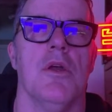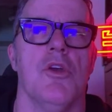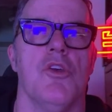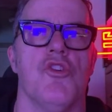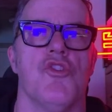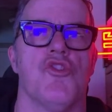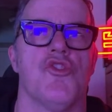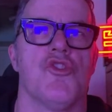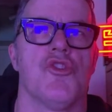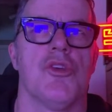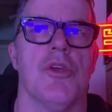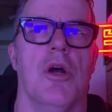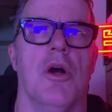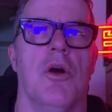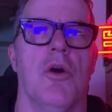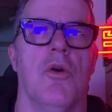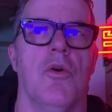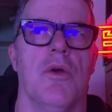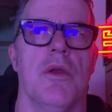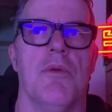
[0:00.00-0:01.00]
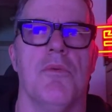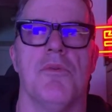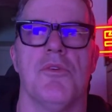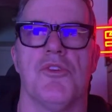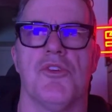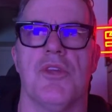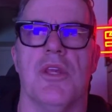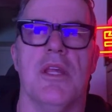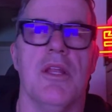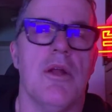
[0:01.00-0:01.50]
So it
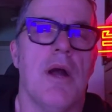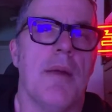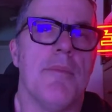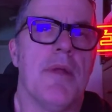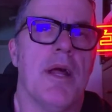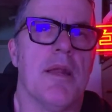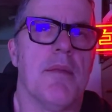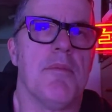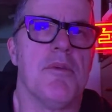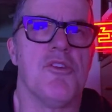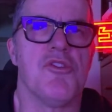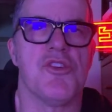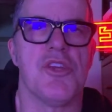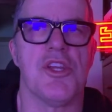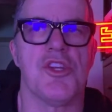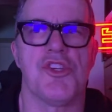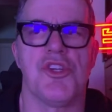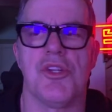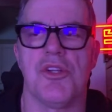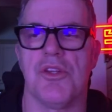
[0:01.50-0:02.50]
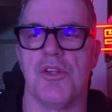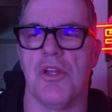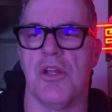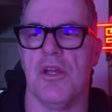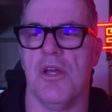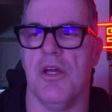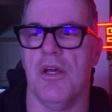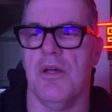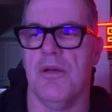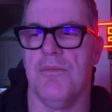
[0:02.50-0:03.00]
was, I'm not a musician.
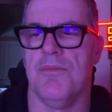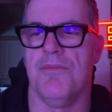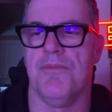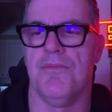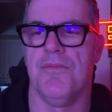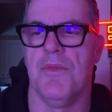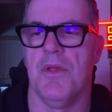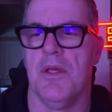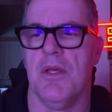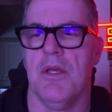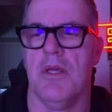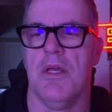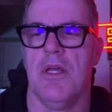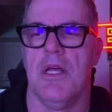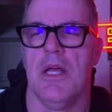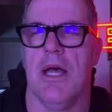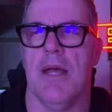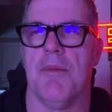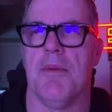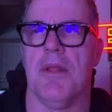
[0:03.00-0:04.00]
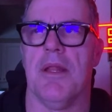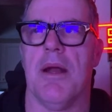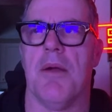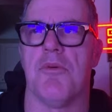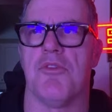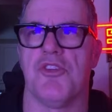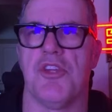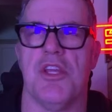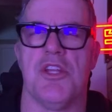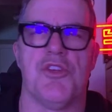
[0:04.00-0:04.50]
I mean, I
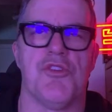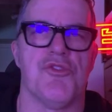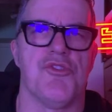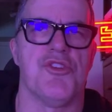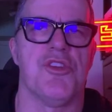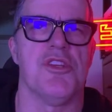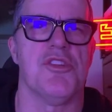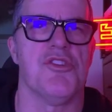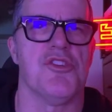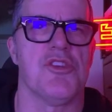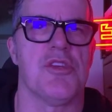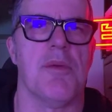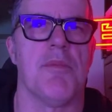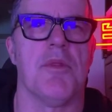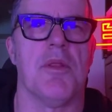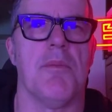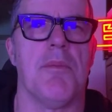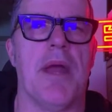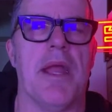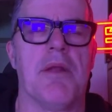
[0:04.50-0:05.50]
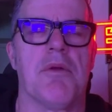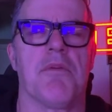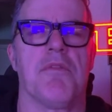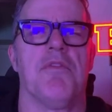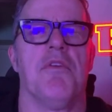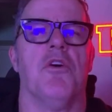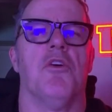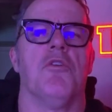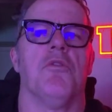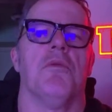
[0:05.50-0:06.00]
was interested in some of the
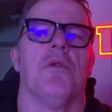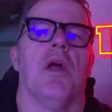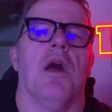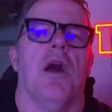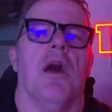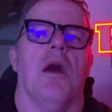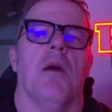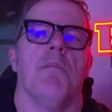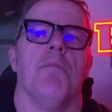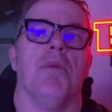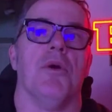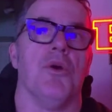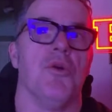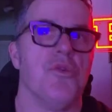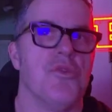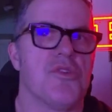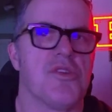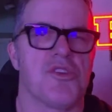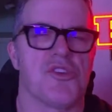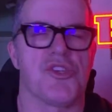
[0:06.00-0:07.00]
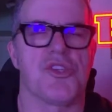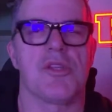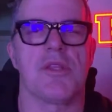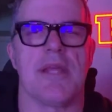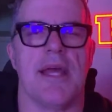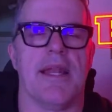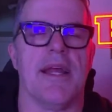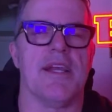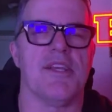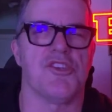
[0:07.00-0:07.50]
microphone booths
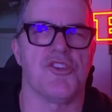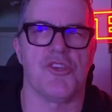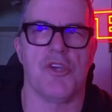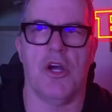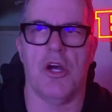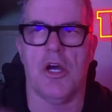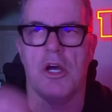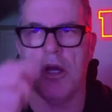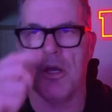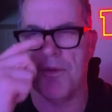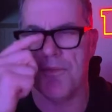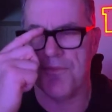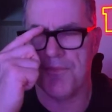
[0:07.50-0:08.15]
that I saw.